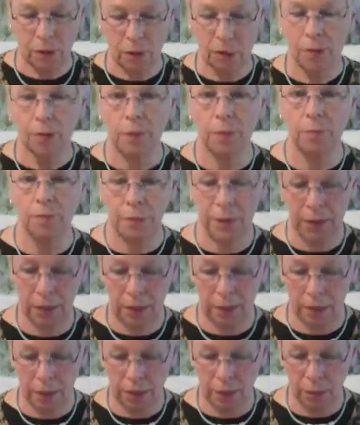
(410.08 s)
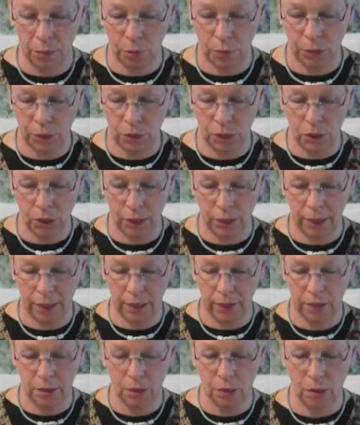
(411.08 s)
of the paint, which
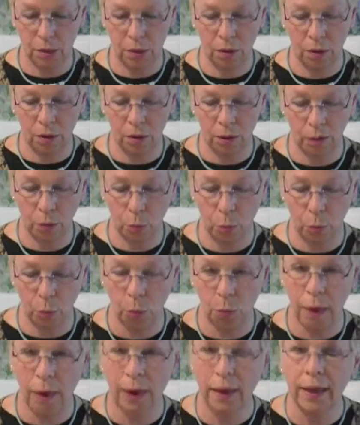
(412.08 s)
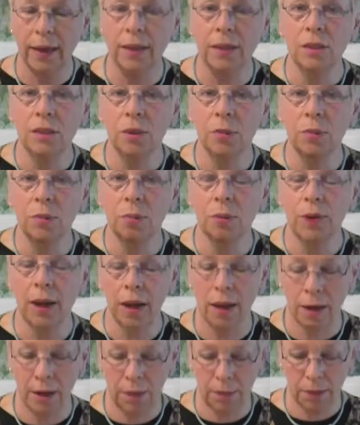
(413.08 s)
is on the white
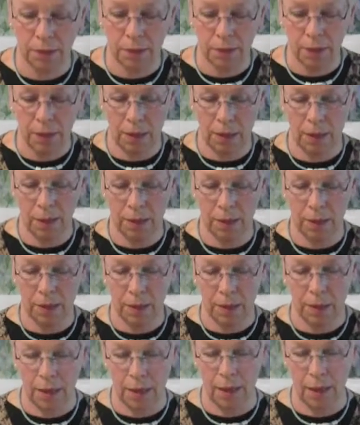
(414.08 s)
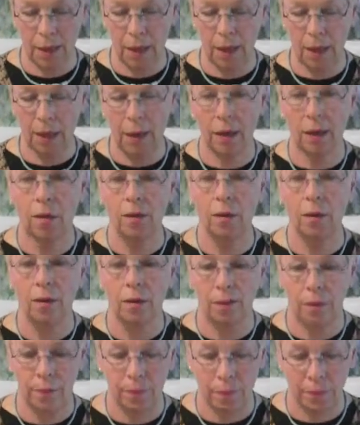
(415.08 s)
prime side, and
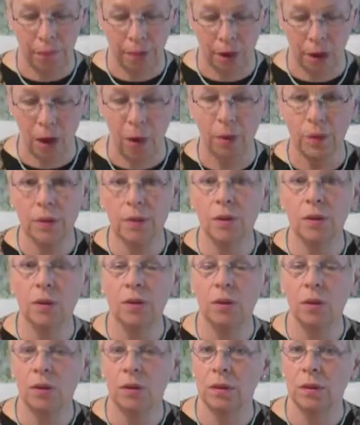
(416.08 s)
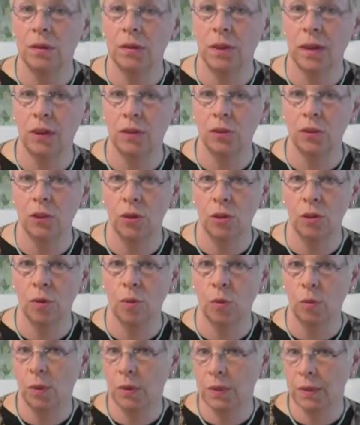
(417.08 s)
how is it on the
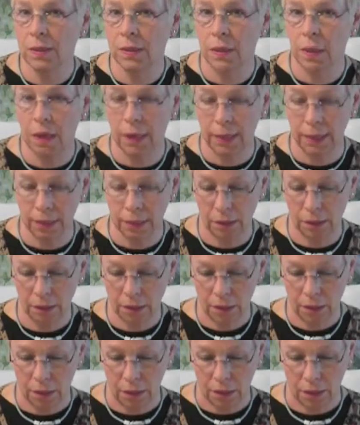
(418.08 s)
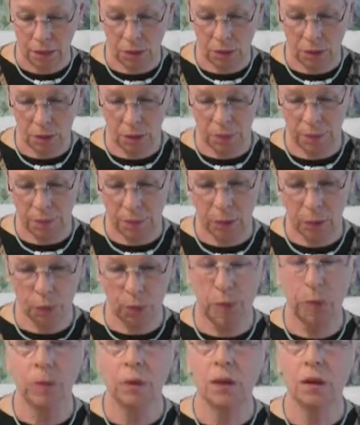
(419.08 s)
natural wood side. So
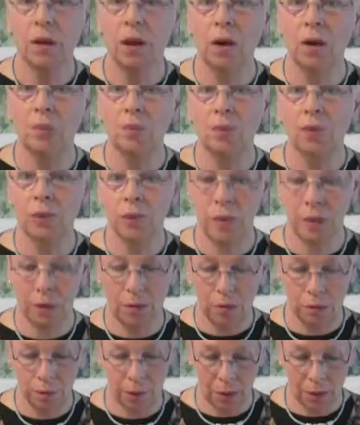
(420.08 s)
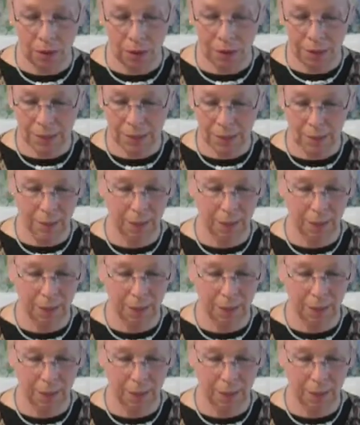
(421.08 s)
we will come to these parts